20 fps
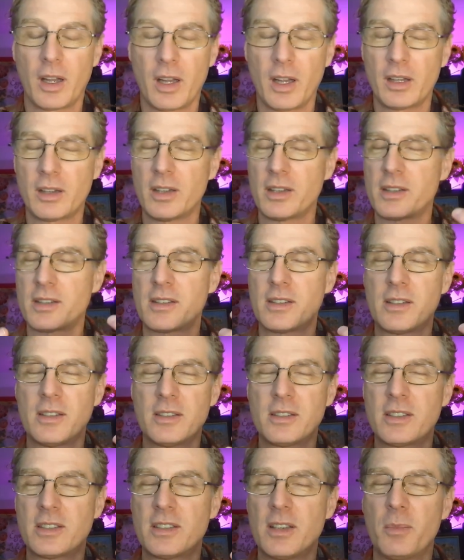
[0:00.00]
it's a, the
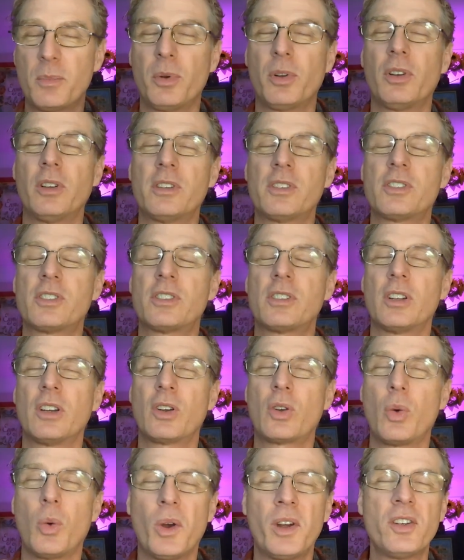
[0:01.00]
simplest
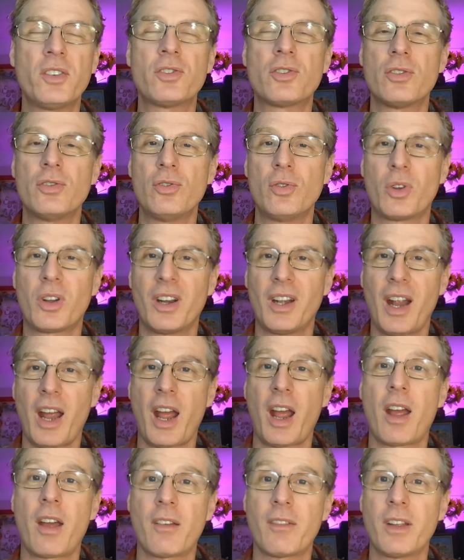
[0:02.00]
equation you can
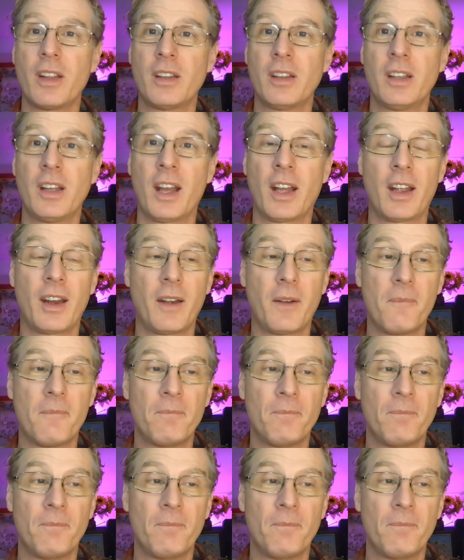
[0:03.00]
have, and yet